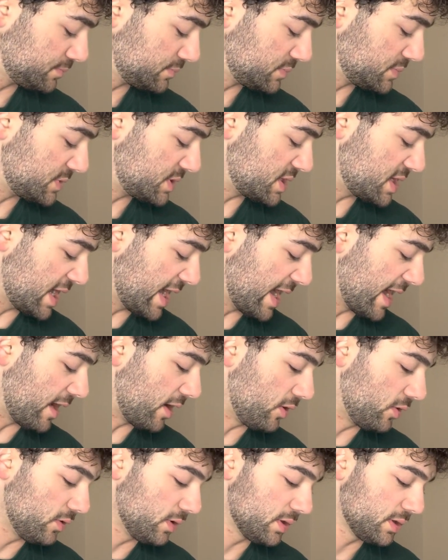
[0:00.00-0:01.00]

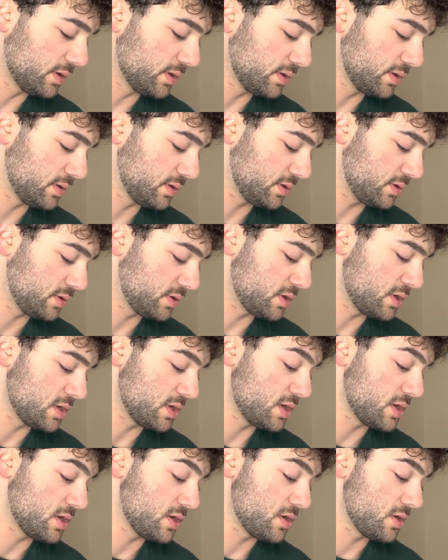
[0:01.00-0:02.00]
Now,
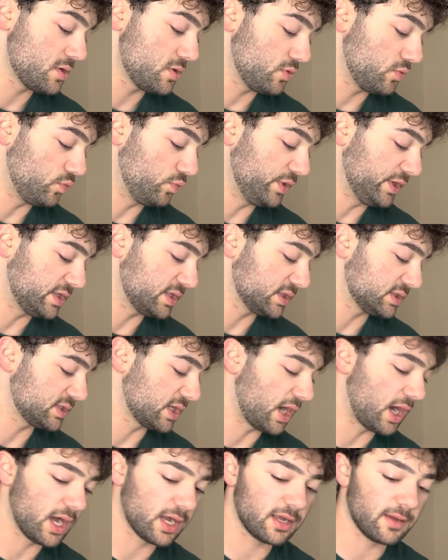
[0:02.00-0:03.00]
we can
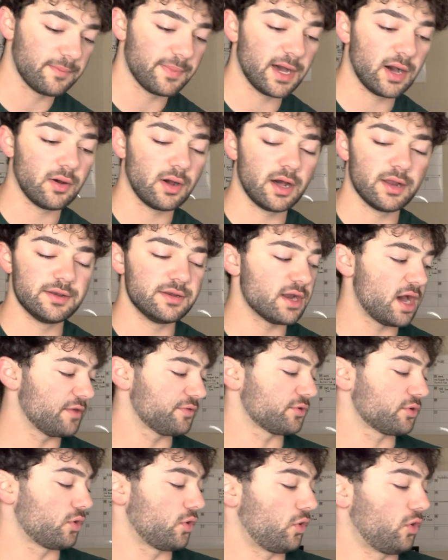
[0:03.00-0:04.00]
talk about
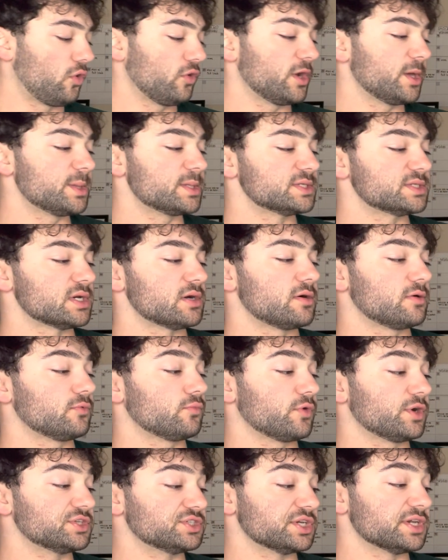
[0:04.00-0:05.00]
another hole in the zone,
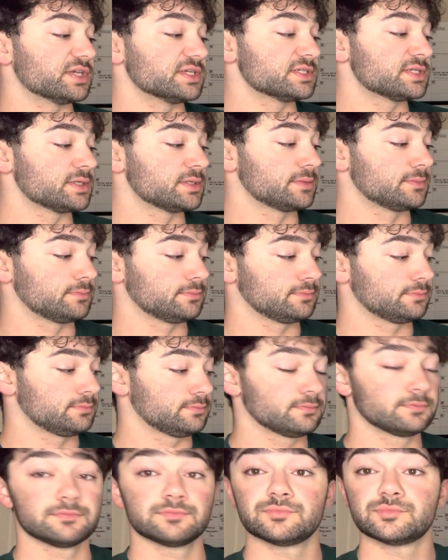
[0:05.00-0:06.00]
which is
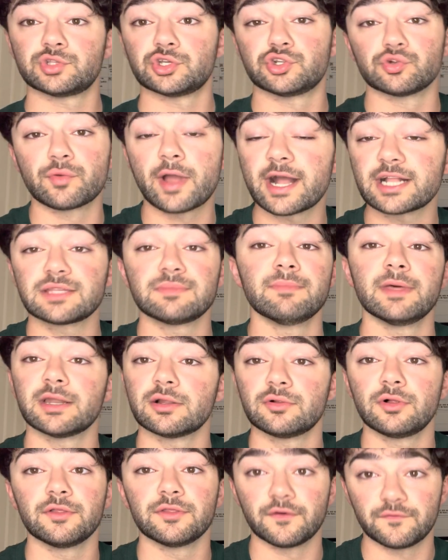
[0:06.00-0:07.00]
the direct
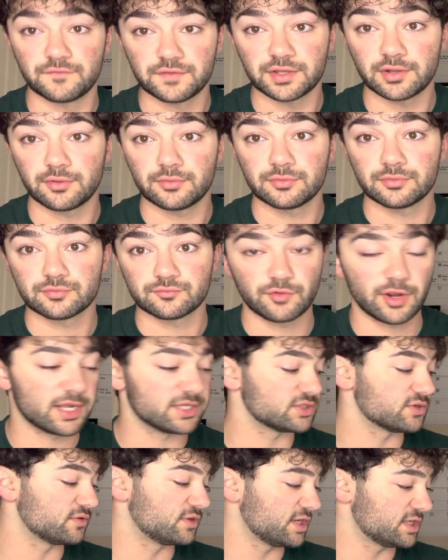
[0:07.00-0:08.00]
middle of the field, right?
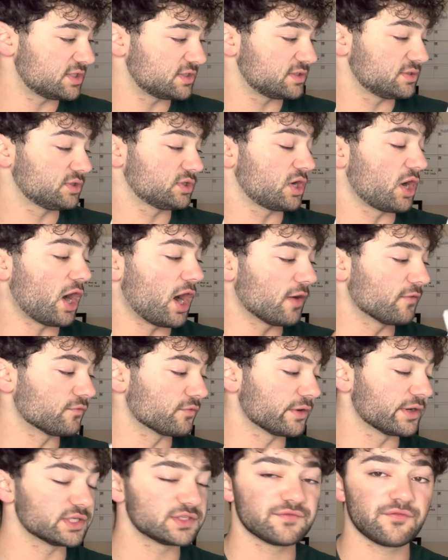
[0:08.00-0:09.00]
So this
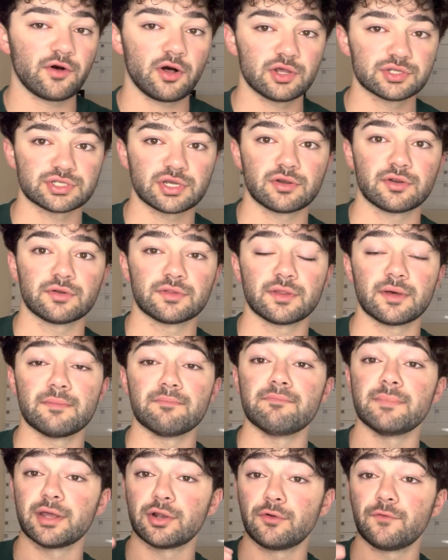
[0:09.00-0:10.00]
coverage falls under the
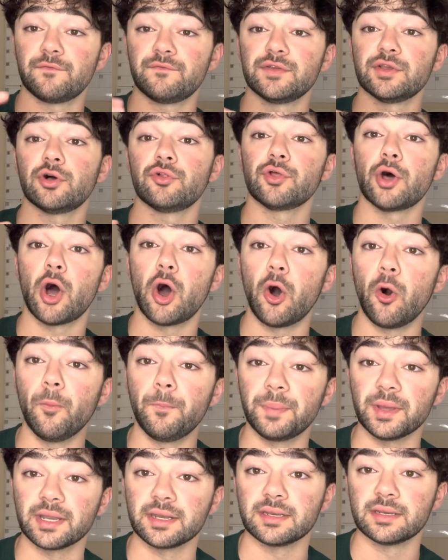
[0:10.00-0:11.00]
middle field
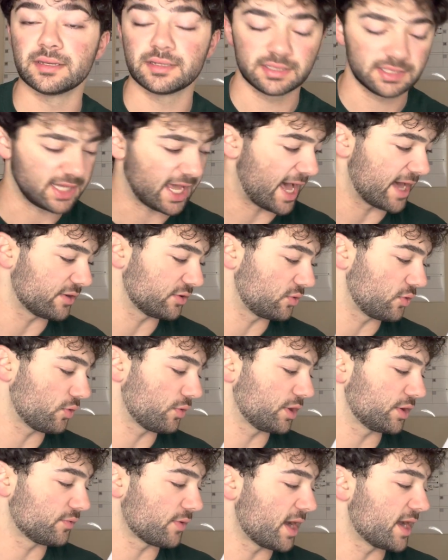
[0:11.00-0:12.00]
open
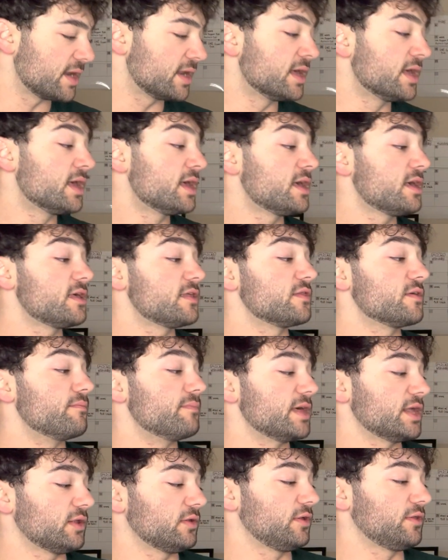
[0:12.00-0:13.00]
category, right? The
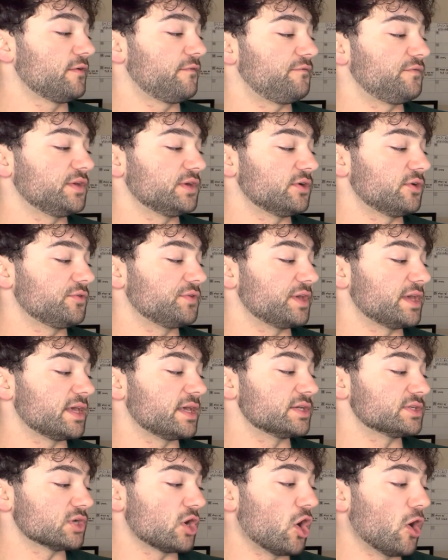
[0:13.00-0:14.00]
middle of the field
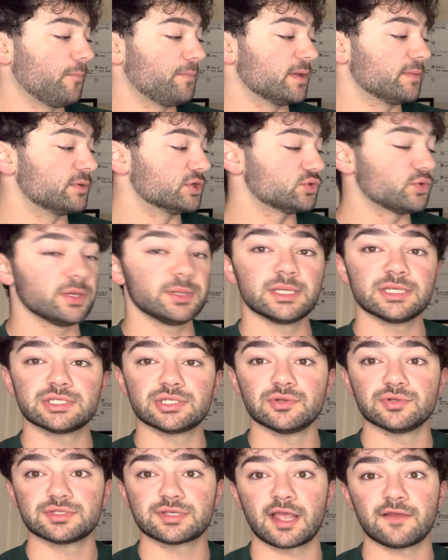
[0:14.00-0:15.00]
is open between these
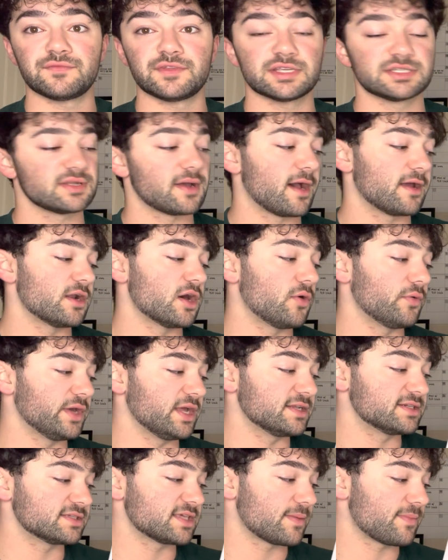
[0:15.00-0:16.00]
two safeties. Now, I know
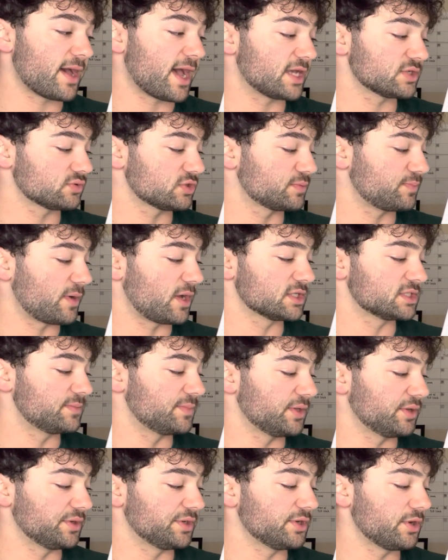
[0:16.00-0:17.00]
each of them has
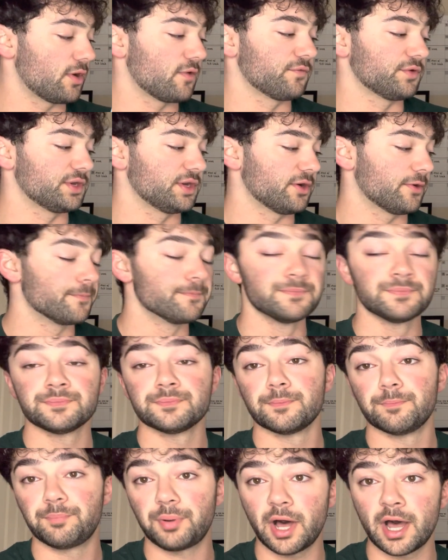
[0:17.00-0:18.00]
responsibility over here,
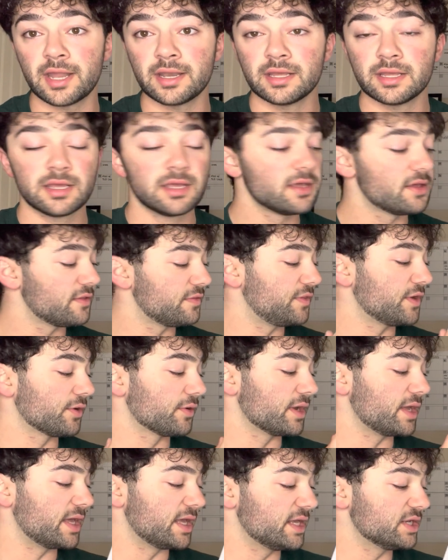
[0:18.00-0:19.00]
but
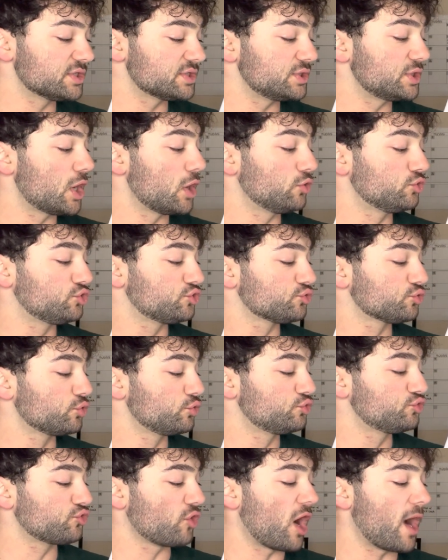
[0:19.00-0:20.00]
there is no true
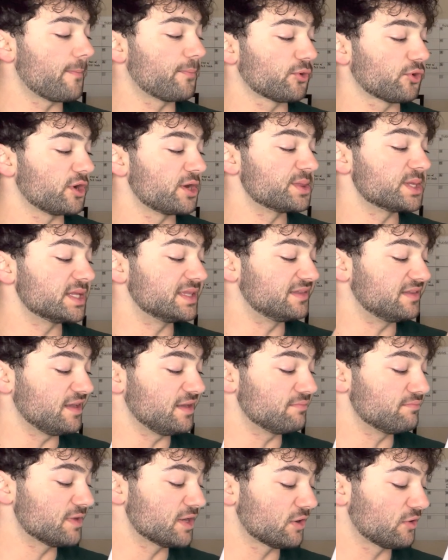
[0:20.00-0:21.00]
dropper in the
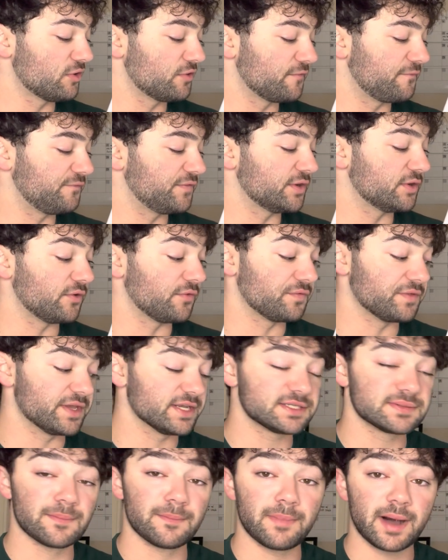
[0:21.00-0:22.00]
deep middle of the field.
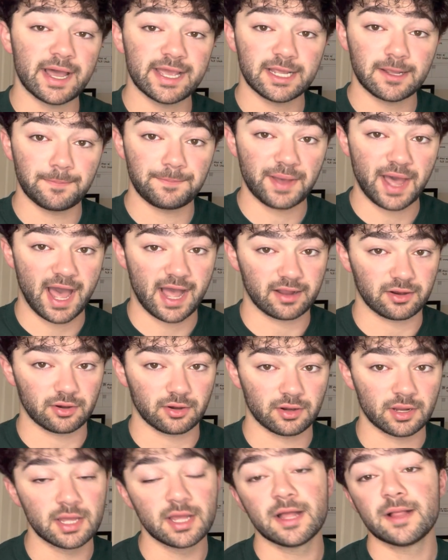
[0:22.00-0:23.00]
This Mike
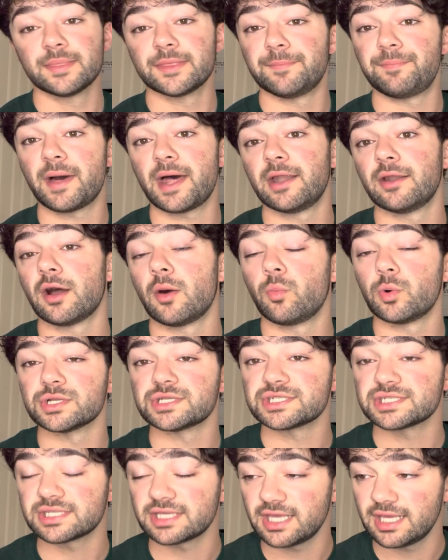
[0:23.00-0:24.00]
backer, depending on what
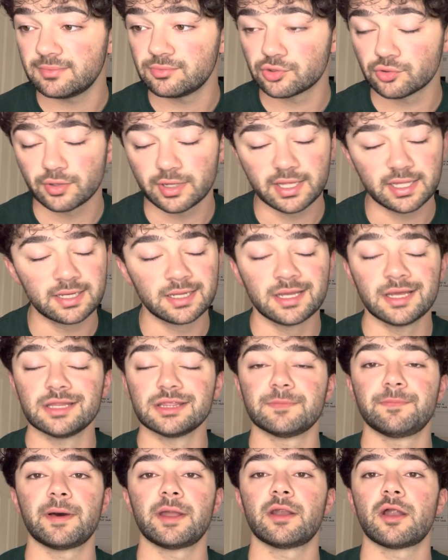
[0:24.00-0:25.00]
scheme you're in,
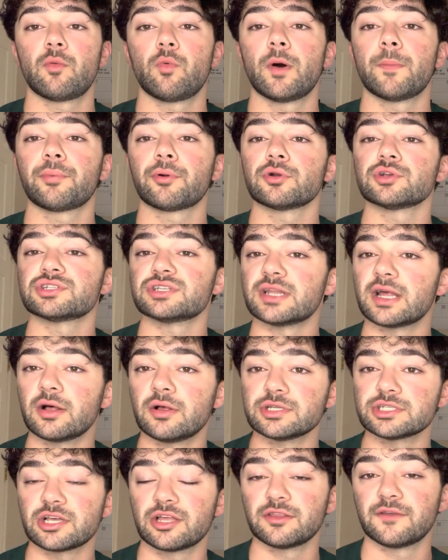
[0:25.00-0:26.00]
depending on what personnel
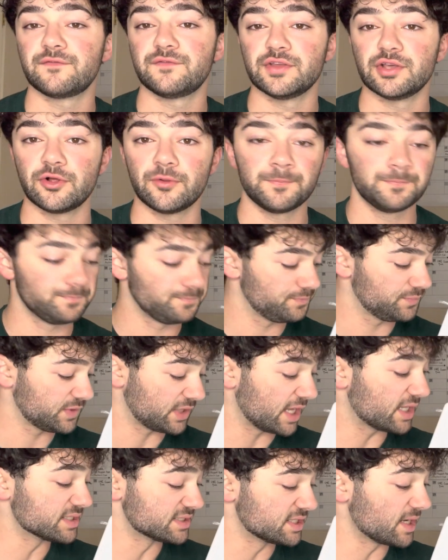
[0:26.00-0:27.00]
is on the field,
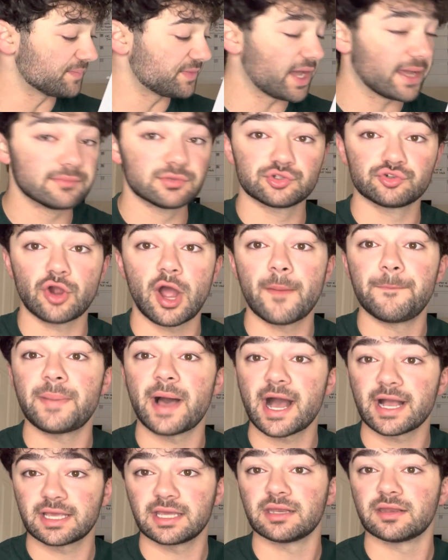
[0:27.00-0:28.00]
can sometimes drop
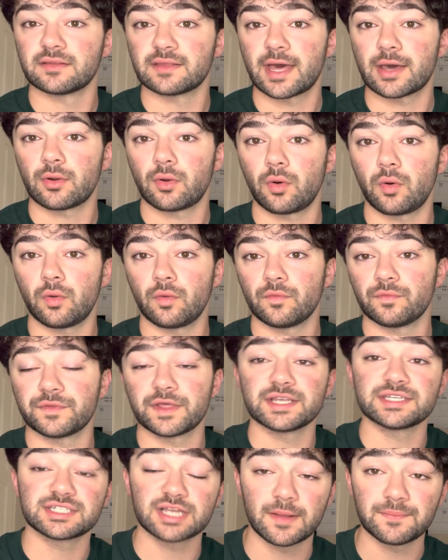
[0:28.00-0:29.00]
back into that hole.
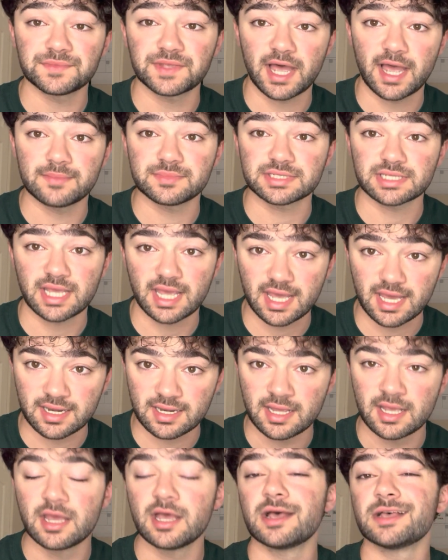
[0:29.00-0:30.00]
They sometimes
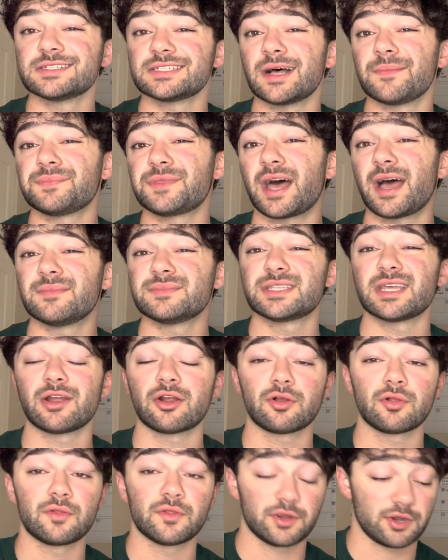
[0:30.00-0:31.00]
can. Sometimes
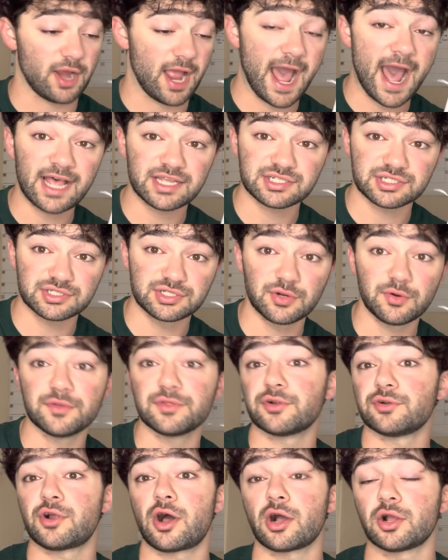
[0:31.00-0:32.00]
they're asked to and
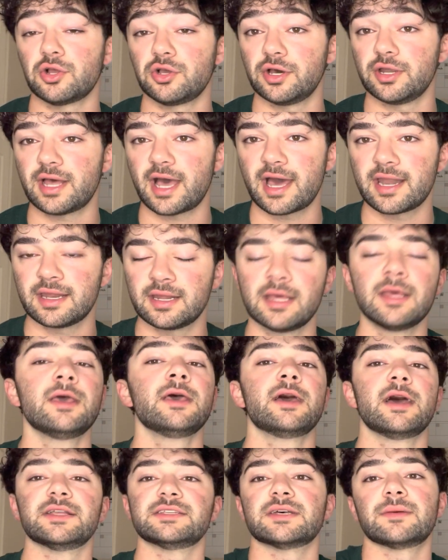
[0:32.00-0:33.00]
they're not good at it,
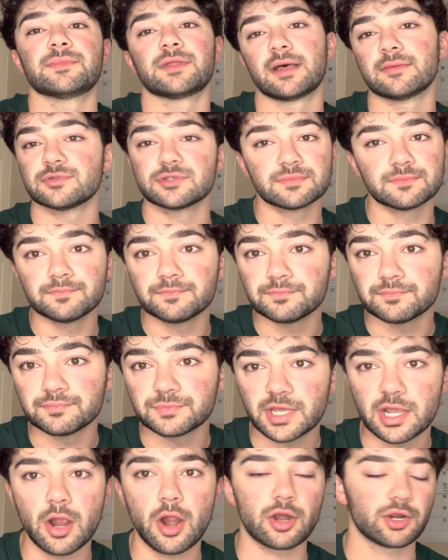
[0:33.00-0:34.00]
and sometimes
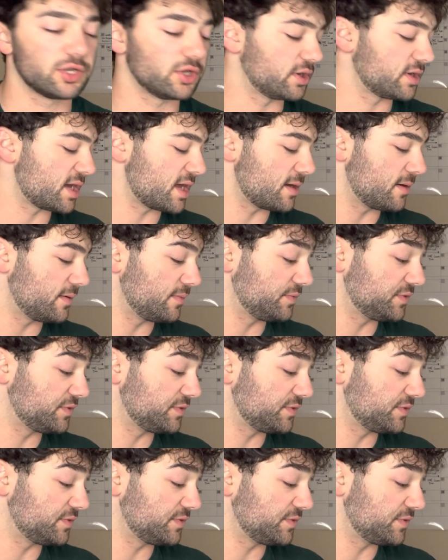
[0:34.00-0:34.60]
they are good at it.